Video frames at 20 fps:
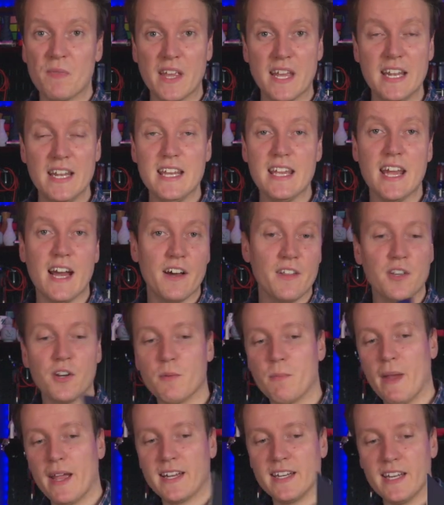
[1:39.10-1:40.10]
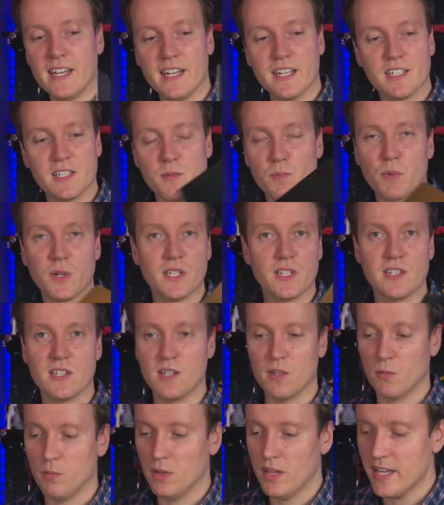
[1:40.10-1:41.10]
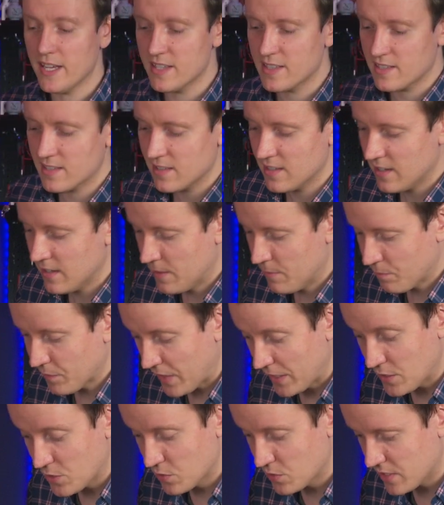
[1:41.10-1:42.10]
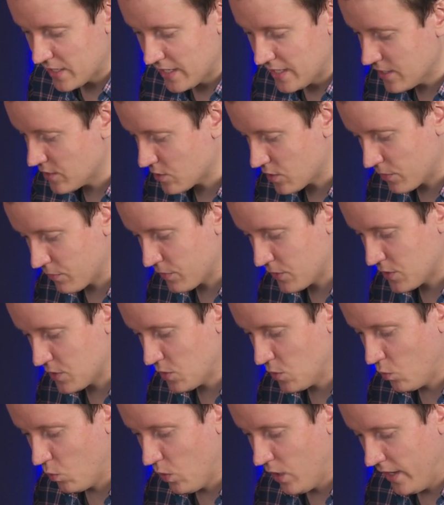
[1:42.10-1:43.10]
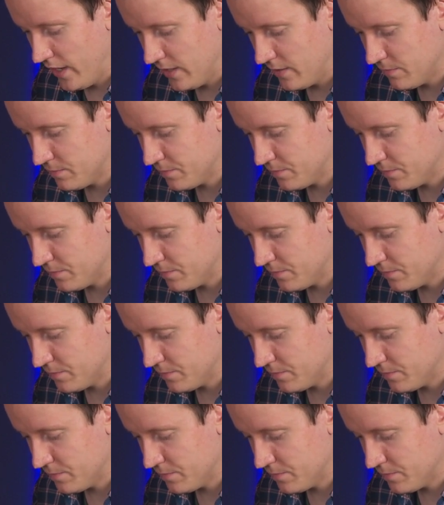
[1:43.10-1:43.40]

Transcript: any other magnetic spring steel plates and use any surface you want.